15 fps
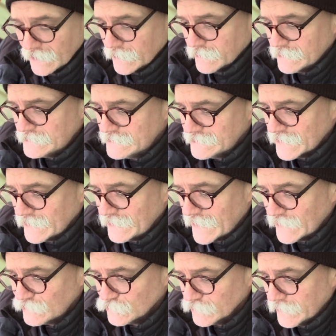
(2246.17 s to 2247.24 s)
This is a
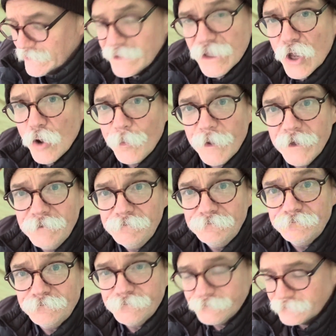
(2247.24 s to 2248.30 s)
natural Ethiopian
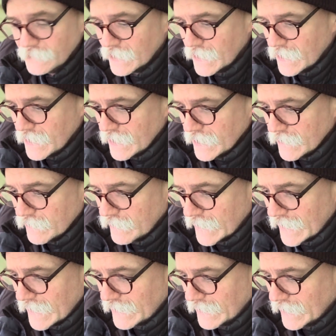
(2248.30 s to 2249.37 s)

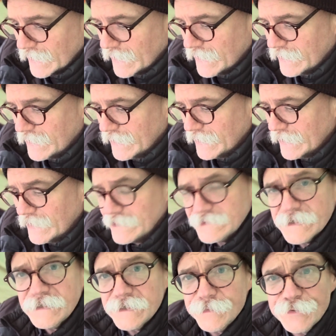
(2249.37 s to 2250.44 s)
that I get as a
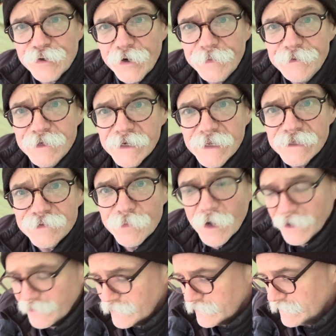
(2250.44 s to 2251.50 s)
subscription each
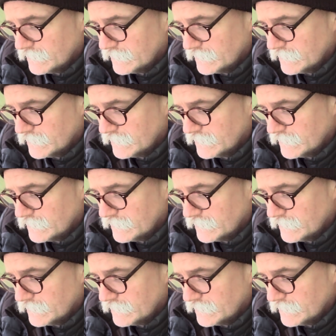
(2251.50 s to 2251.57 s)
month.